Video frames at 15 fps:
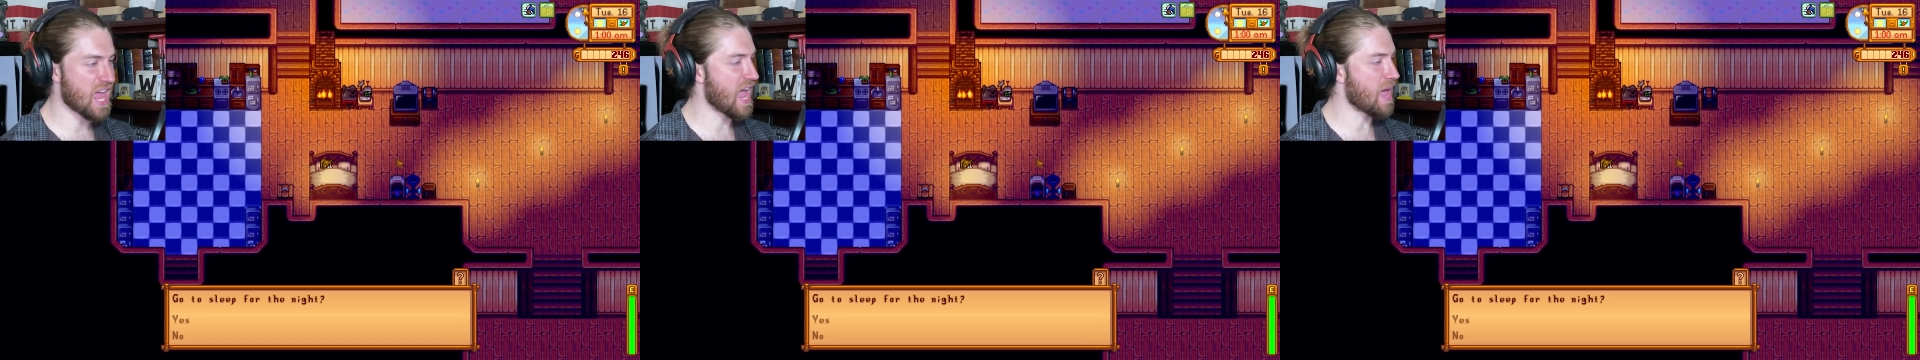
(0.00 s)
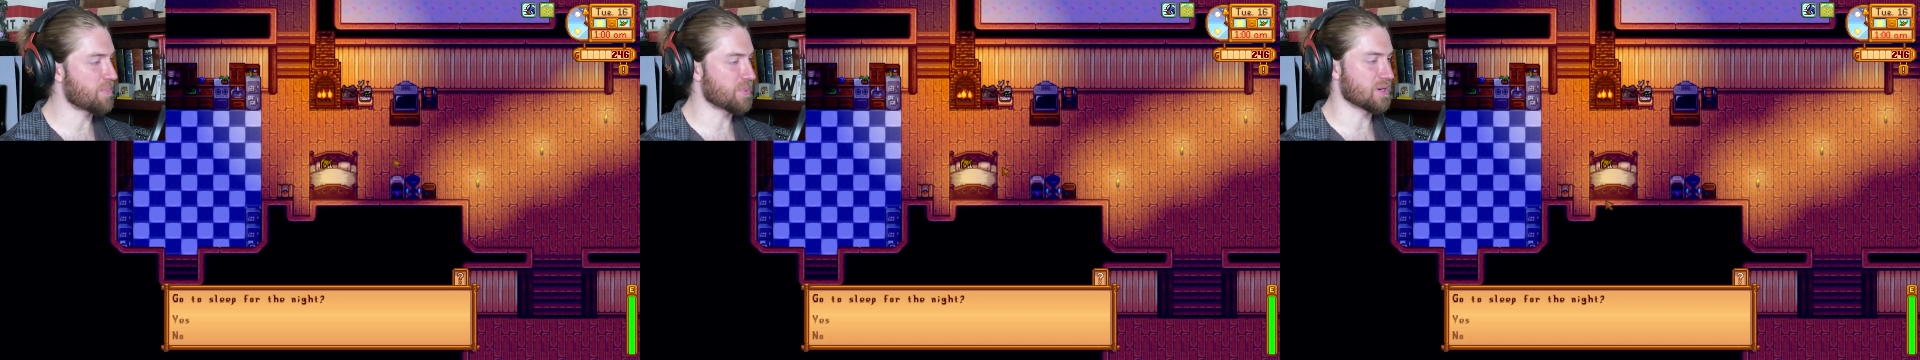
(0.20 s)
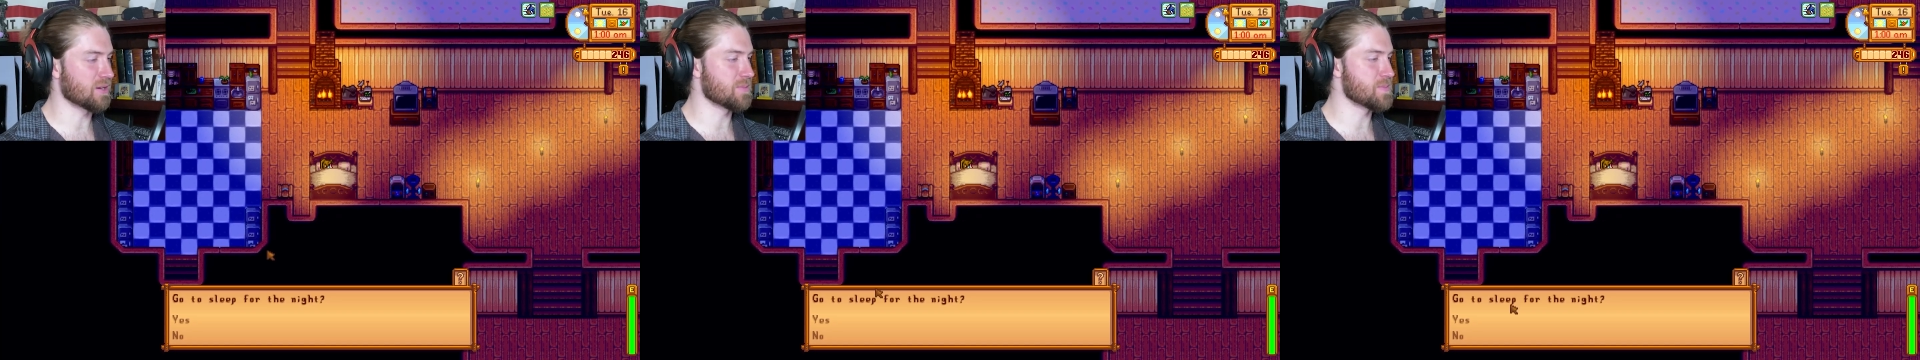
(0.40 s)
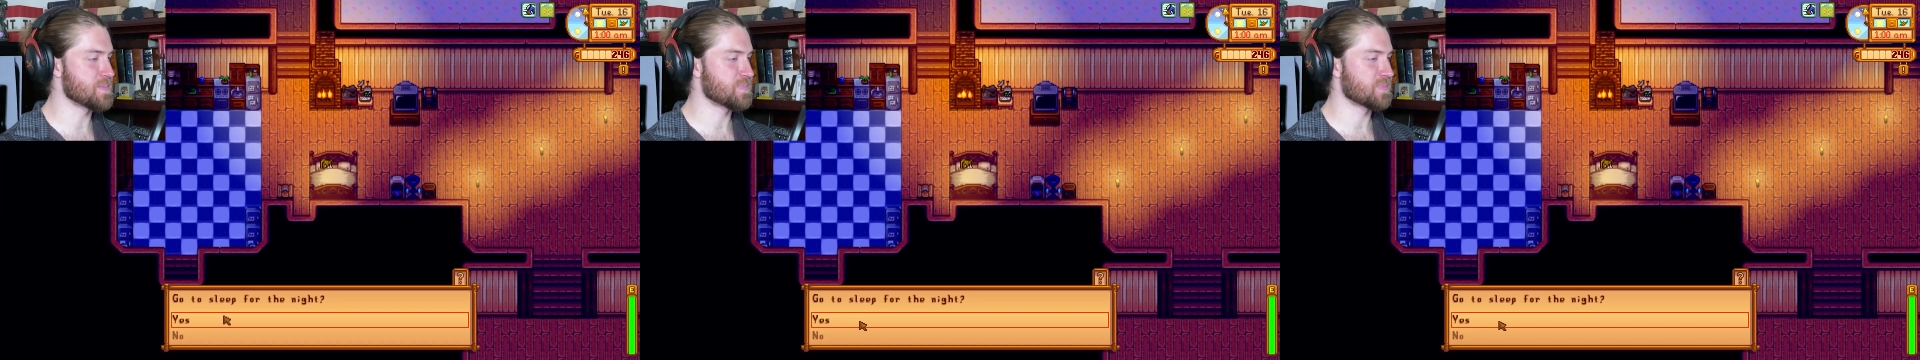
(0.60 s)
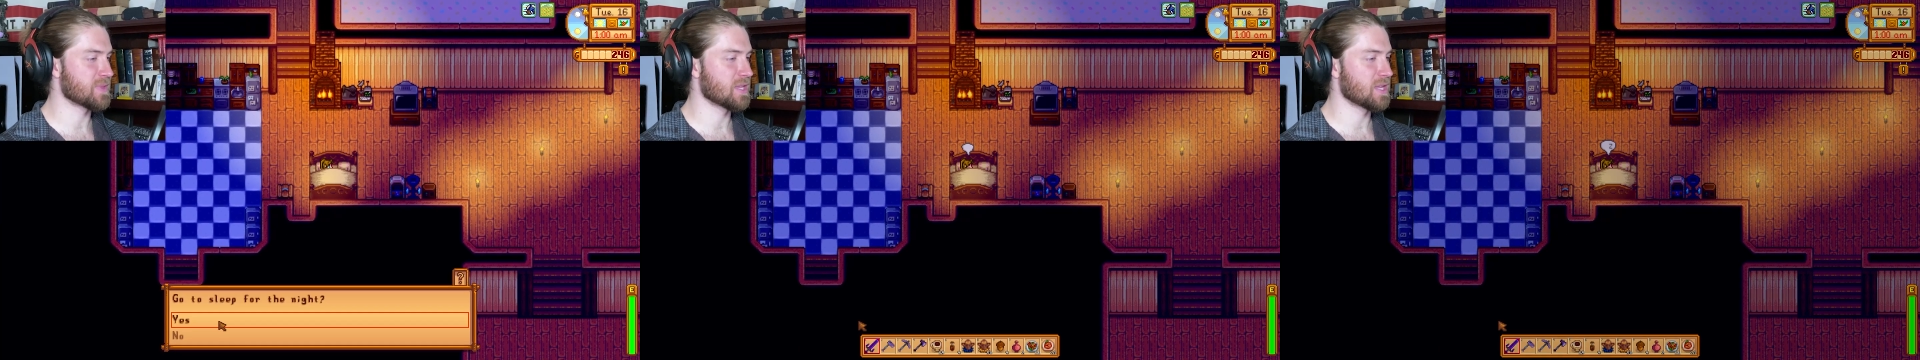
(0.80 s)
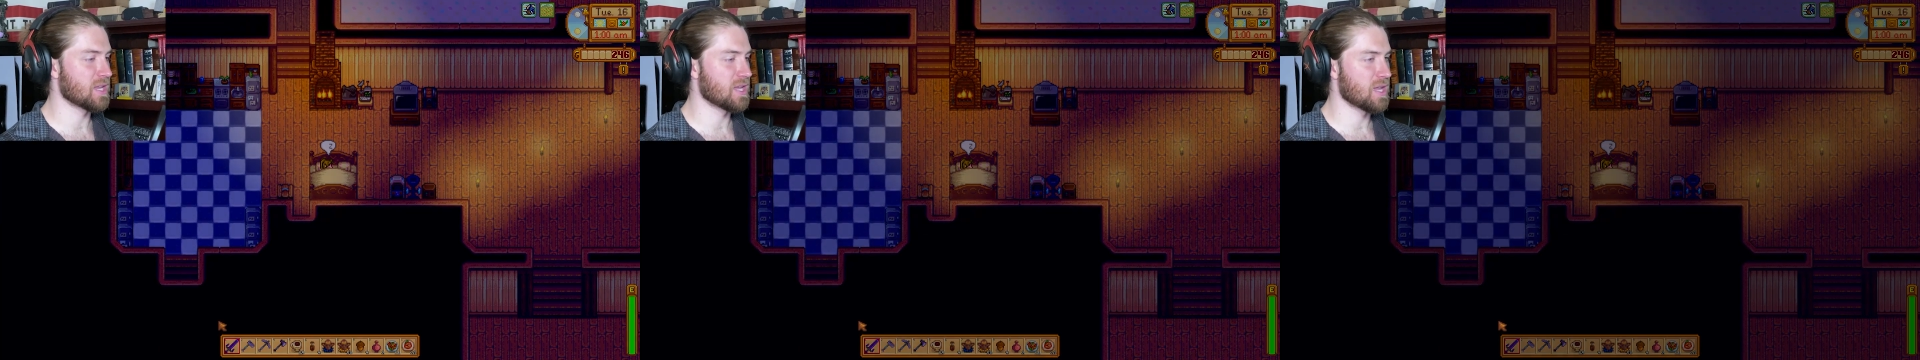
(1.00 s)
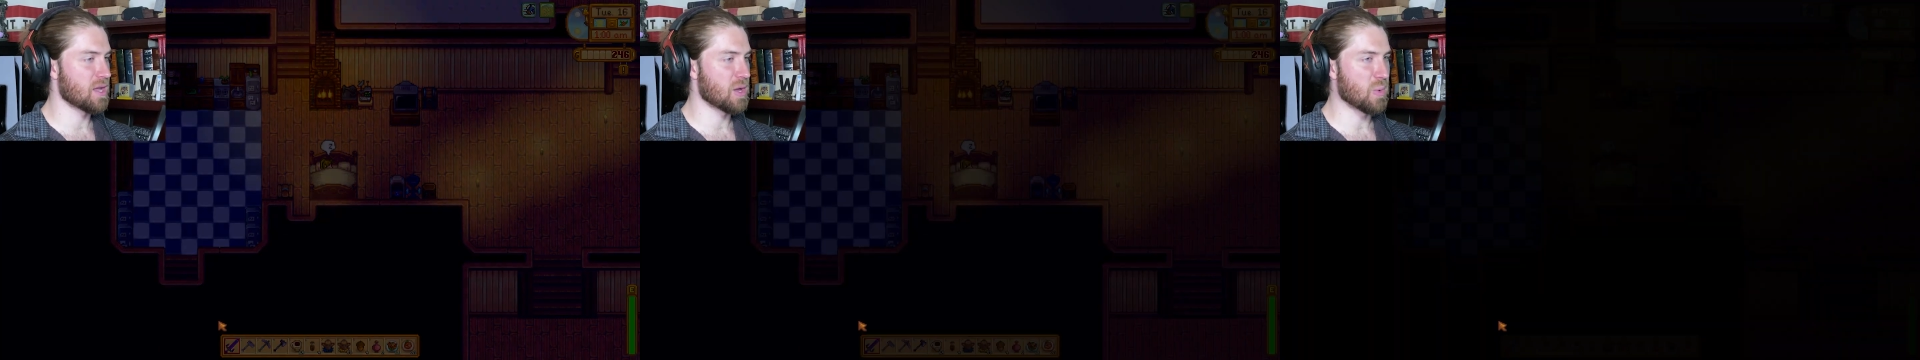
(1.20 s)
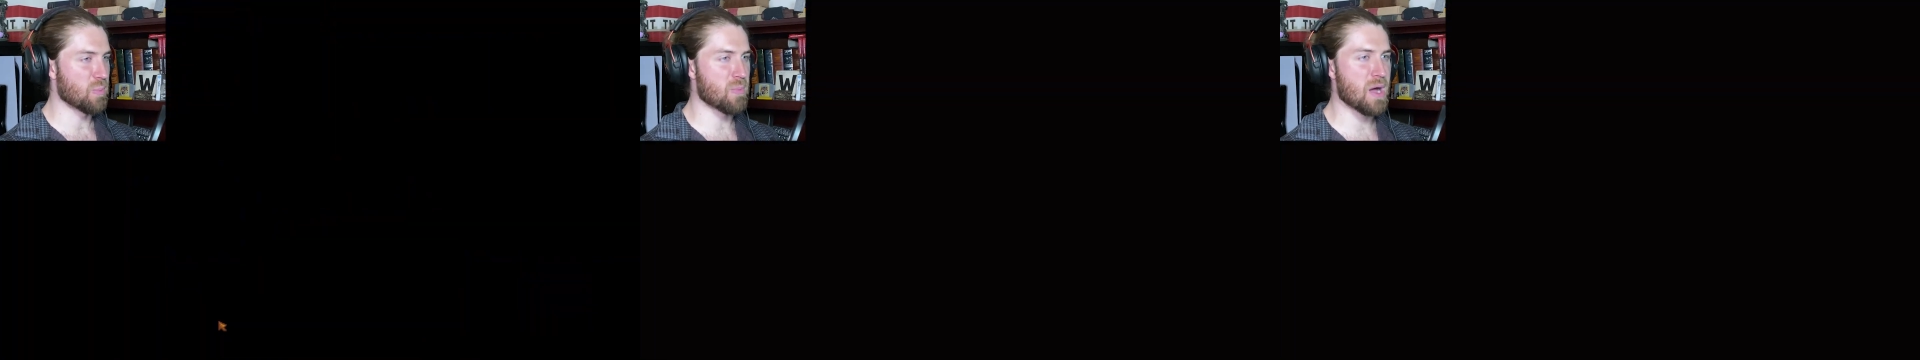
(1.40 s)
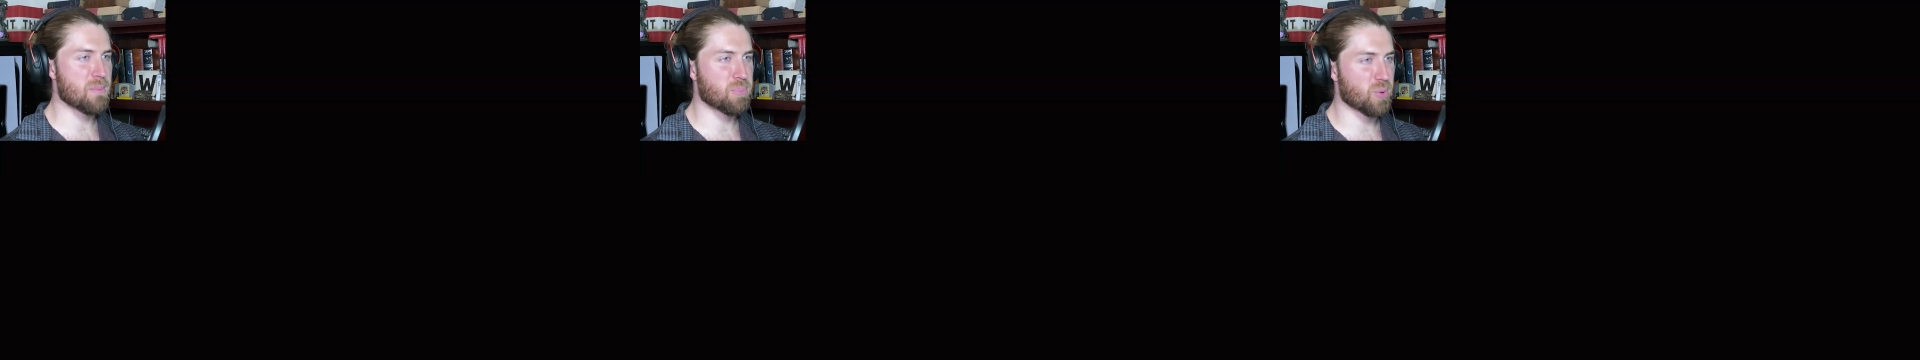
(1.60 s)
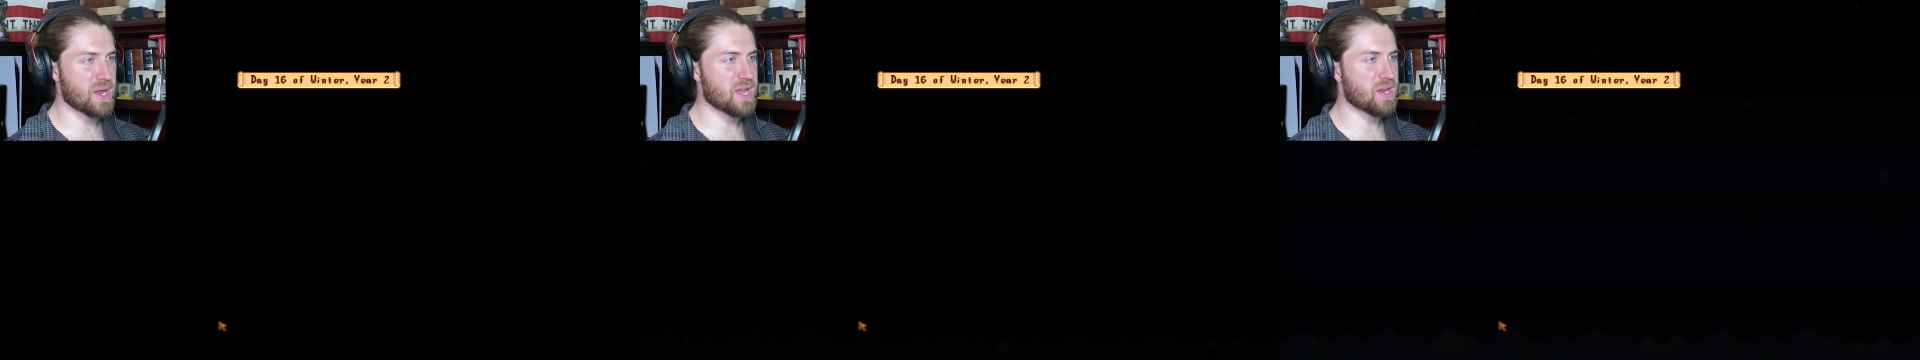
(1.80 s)
happen. My
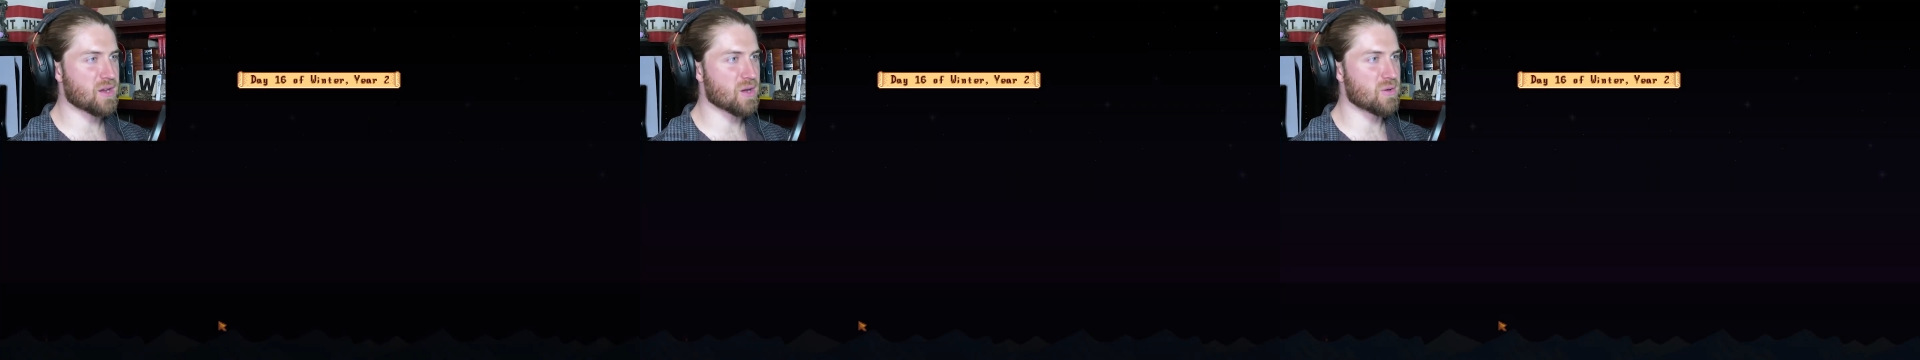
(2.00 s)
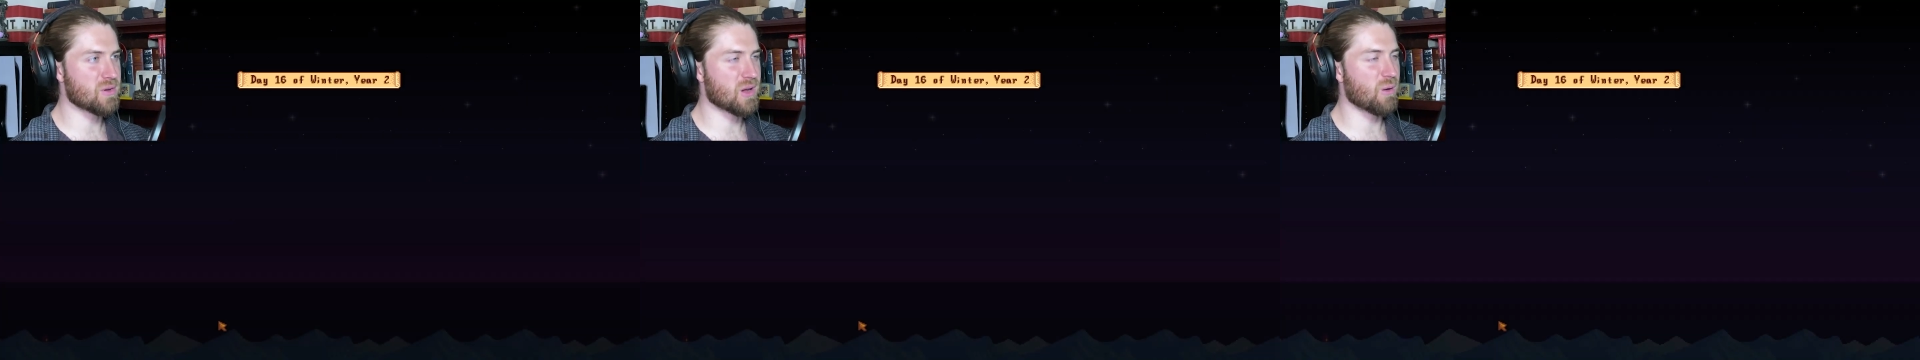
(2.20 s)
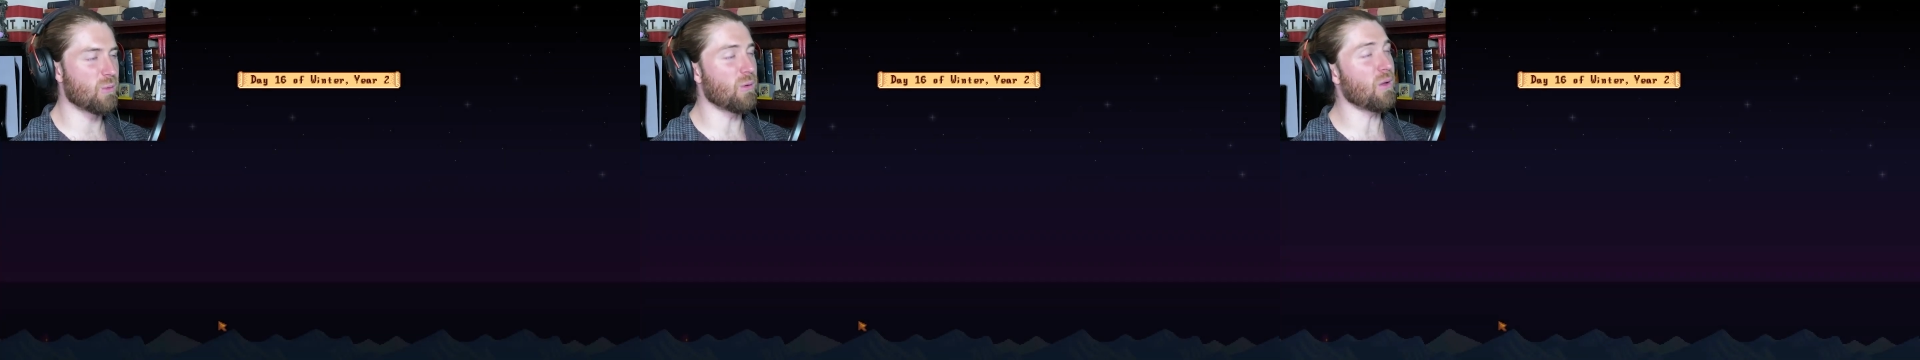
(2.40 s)
brain gonna go,